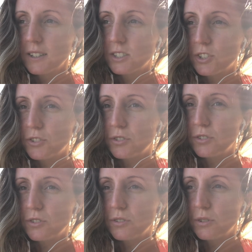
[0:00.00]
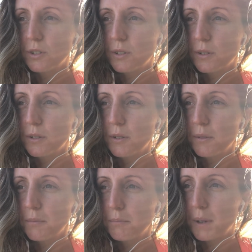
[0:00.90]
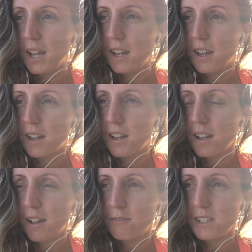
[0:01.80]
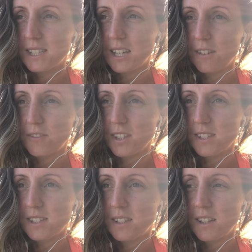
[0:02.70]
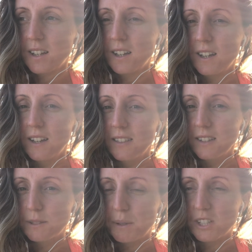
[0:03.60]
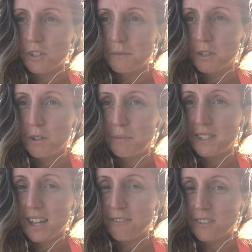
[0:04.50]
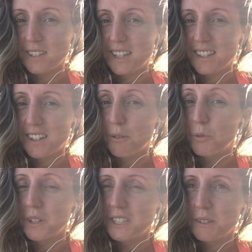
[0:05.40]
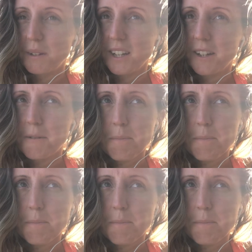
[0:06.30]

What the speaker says: to make and receive this Big Dreams trip as everything that I want it to be.